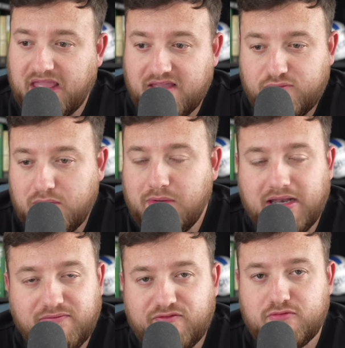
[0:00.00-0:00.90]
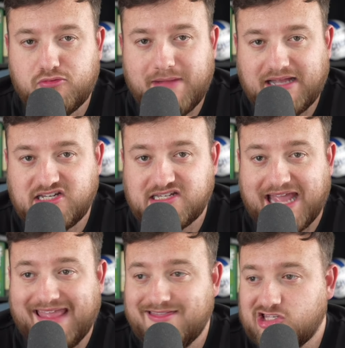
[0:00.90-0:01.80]
If we're winning football matches
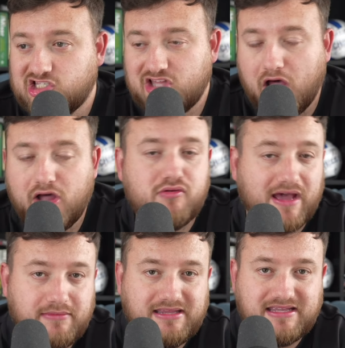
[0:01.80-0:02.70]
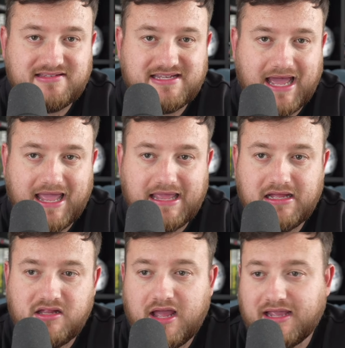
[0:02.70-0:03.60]
in the style that we did today
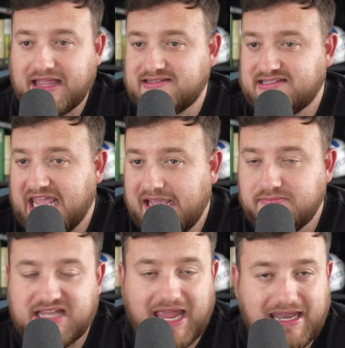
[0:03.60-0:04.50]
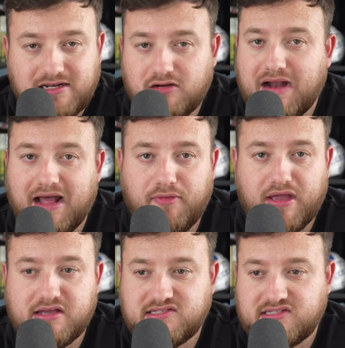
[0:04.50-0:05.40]
against teams in and around
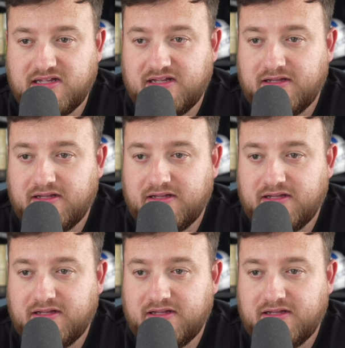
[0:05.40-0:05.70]
us,